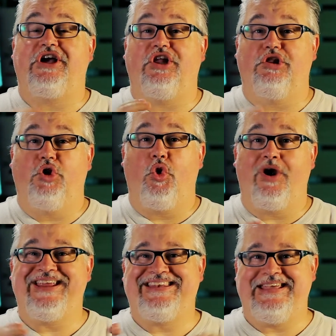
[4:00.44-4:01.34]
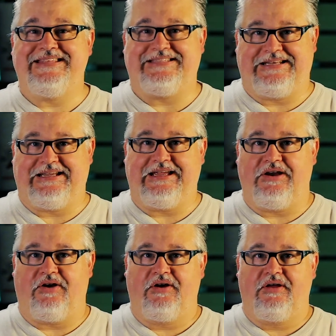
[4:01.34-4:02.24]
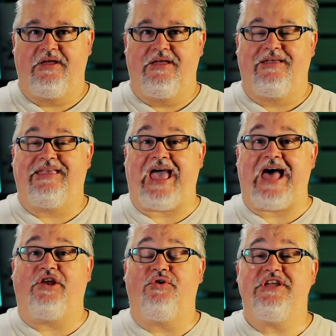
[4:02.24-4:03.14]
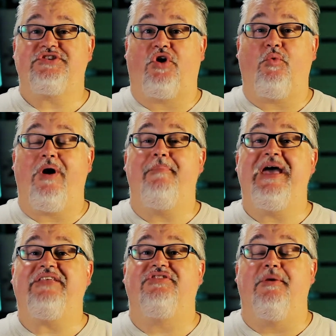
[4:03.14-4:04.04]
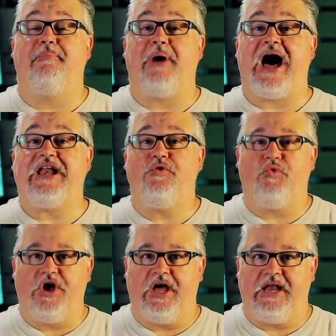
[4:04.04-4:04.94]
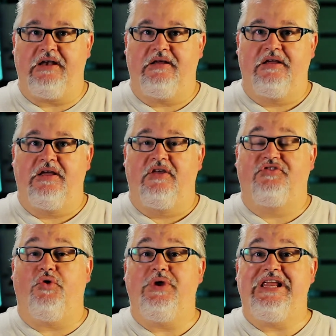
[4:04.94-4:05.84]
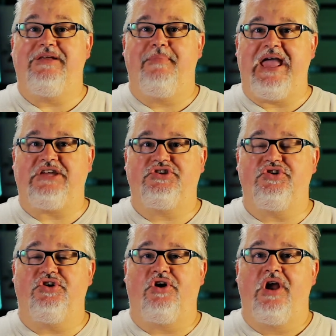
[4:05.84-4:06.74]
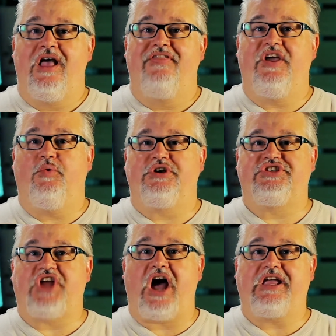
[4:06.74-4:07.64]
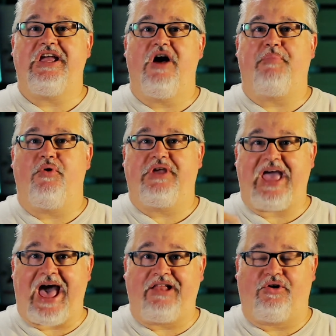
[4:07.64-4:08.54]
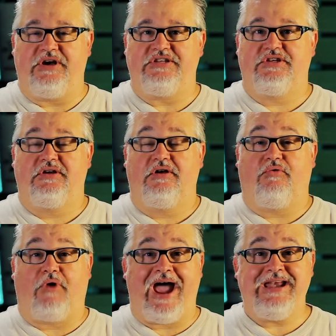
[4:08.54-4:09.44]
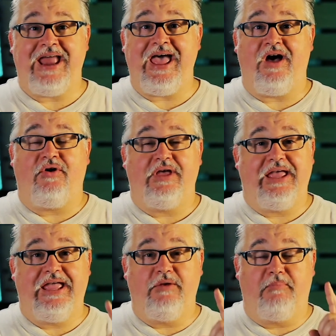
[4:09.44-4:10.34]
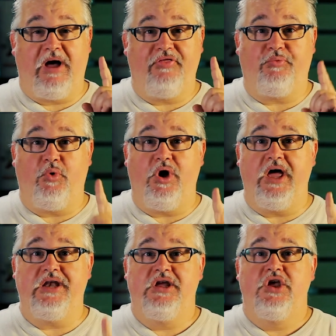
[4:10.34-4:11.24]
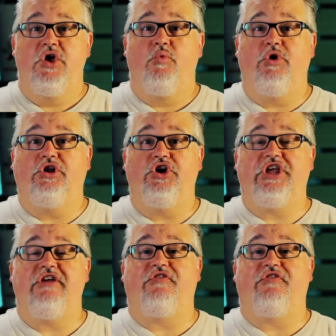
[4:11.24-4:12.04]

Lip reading: caloric density here. Calories are what makes the body run. So we need to make sure that we're stocking up on calories. Right now, in month one, we're looking